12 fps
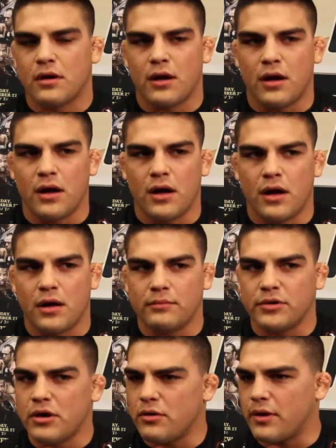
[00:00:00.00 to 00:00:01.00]

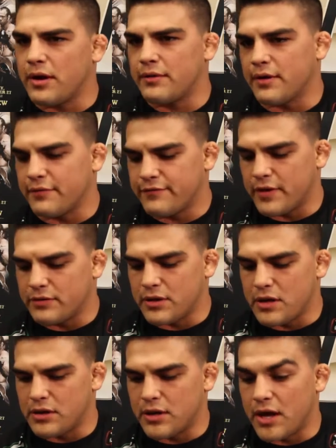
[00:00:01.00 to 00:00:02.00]
No, I found
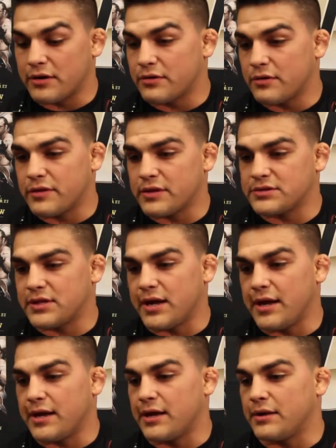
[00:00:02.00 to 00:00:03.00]
out a lot of good things that
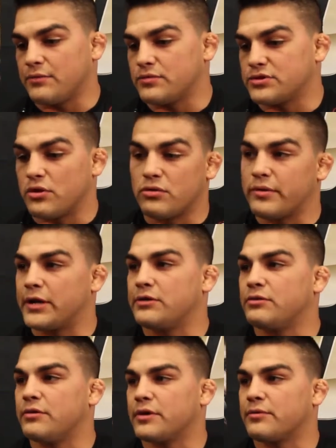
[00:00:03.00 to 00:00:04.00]
I was already
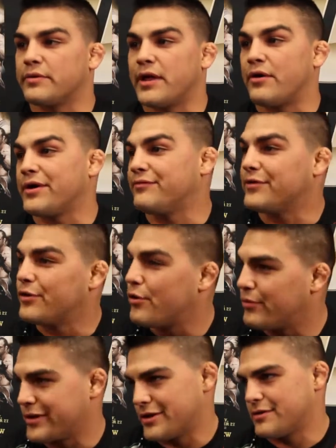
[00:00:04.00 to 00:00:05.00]
doing without even
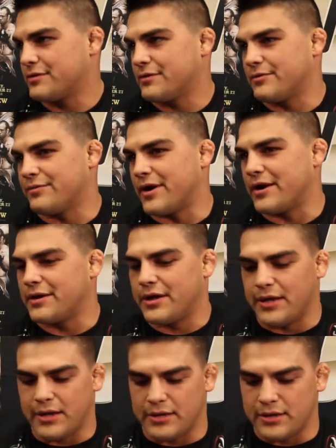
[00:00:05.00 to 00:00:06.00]
knowing, right?
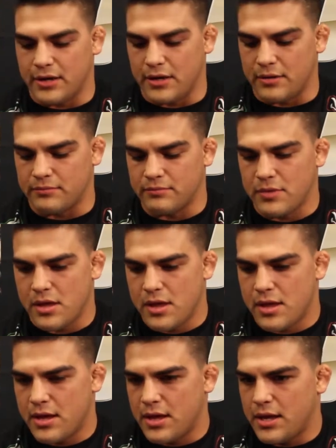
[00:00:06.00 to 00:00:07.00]
And
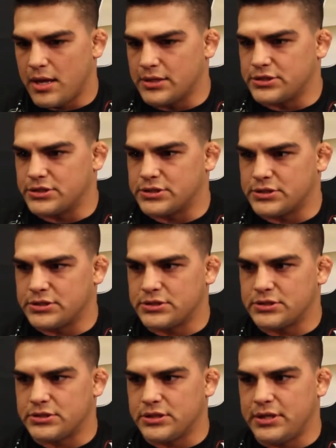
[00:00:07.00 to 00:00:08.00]
just
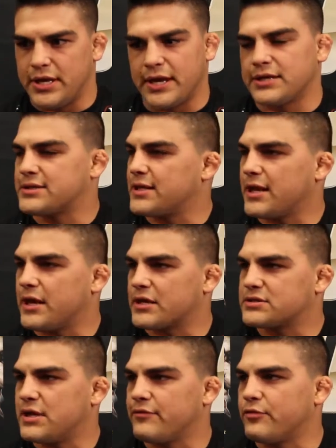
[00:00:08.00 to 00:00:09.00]
getting to that
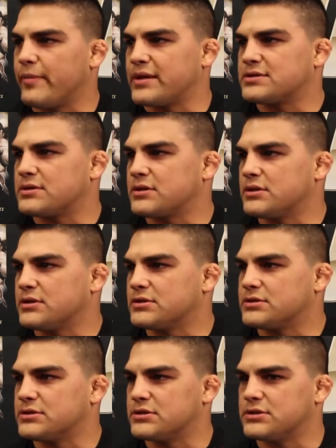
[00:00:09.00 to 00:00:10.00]
next level mentally
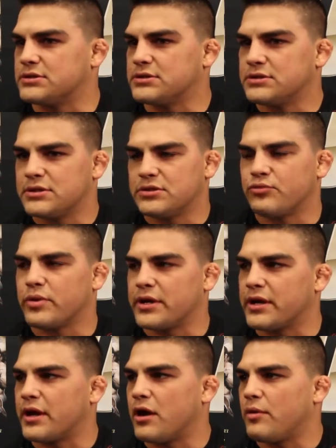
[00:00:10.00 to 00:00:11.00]
is really
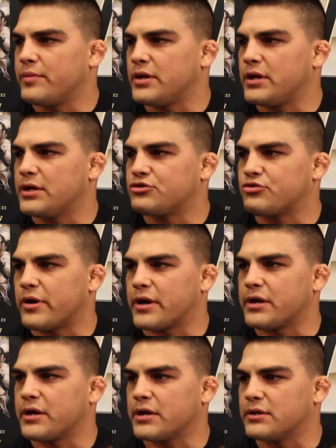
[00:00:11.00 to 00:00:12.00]
going to help me in
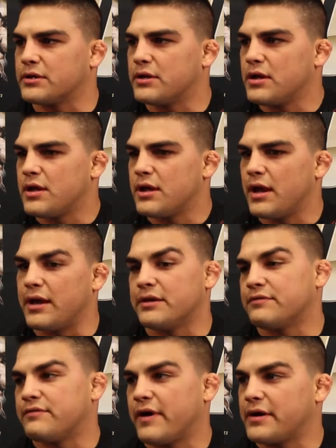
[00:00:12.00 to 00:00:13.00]
training and
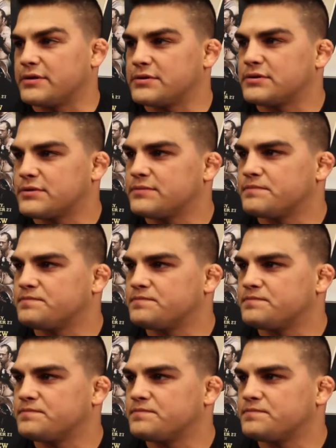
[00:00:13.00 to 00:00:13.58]
in fights.